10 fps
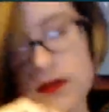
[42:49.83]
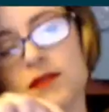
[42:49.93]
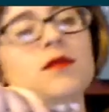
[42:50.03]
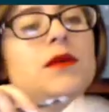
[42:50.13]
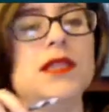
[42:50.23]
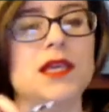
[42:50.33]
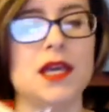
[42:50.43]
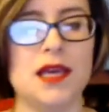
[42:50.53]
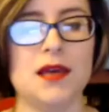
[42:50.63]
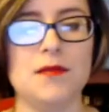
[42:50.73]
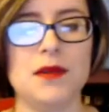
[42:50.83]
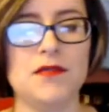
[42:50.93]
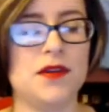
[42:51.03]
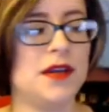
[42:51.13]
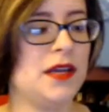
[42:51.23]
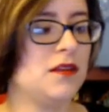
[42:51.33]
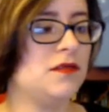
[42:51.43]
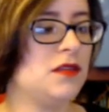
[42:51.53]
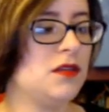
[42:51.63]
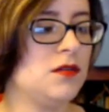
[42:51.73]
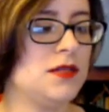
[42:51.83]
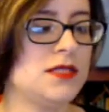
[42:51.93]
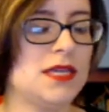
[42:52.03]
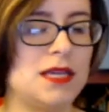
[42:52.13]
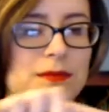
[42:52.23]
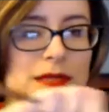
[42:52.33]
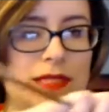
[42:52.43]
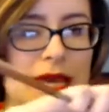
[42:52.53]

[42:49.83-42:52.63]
So one thing I am being very careful to do is to keep these